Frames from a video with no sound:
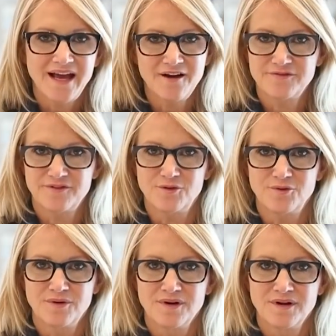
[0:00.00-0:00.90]
have
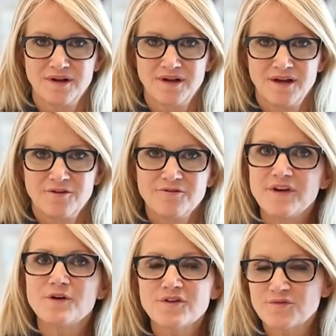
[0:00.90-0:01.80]
to.
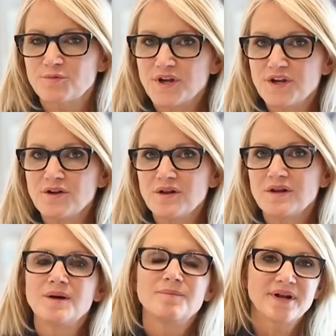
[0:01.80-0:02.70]
Fear is real,